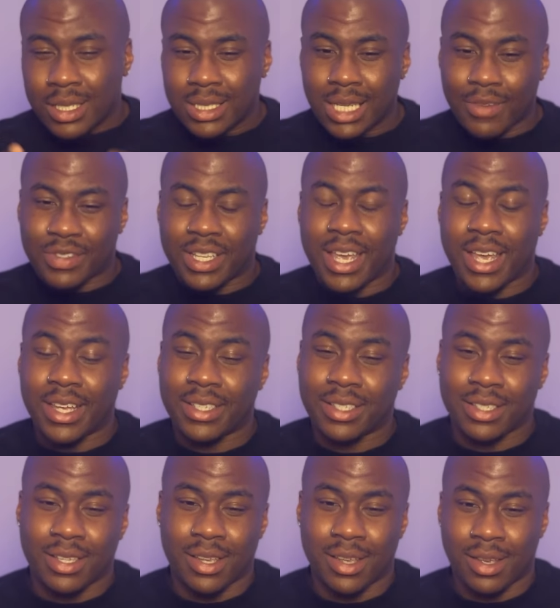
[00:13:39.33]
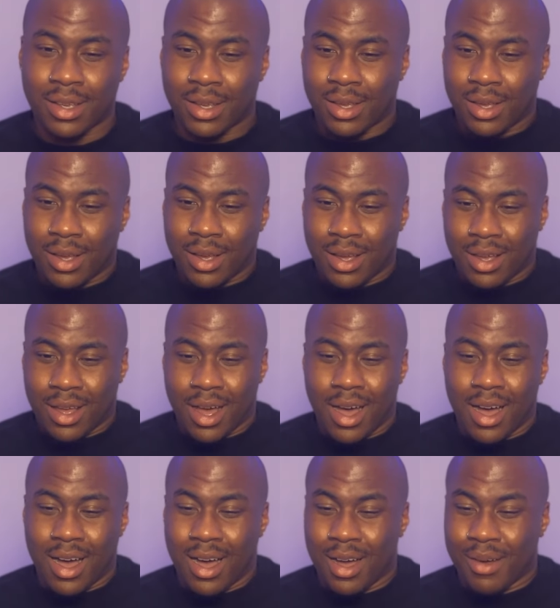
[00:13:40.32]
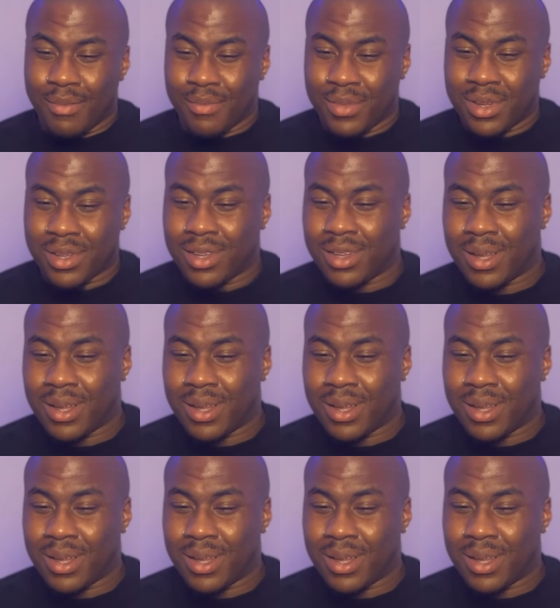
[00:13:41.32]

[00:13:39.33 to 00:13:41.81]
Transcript: Chef's kiss. Um,